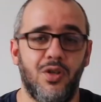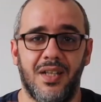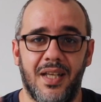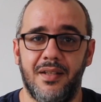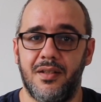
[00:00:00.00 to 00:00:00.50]

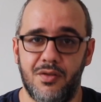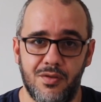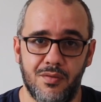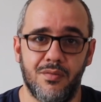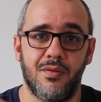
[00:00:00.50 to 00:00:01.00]
inclined
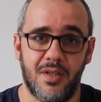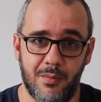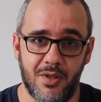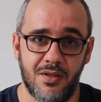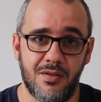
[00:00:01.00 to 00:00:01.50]
into
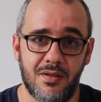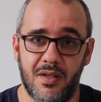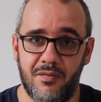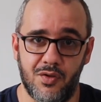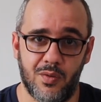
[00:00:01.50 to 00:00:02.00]
images
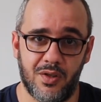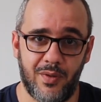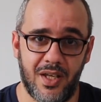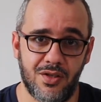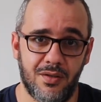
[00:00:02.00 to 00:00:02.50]
and visual
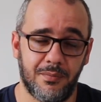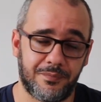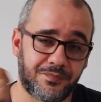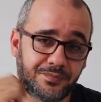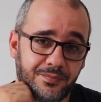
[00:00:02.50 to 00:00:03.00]
creation,
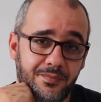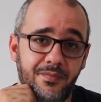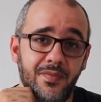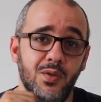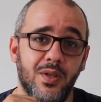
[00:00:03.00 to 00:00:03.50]

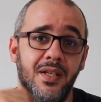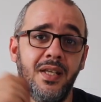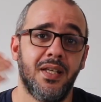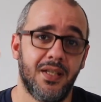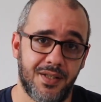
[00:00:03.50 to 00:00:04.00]
You can
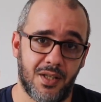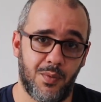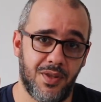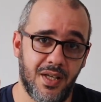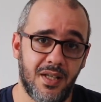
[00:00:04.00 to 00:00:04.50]
start
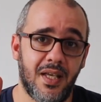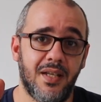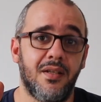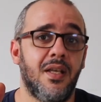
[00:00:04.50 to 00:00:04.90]
with that and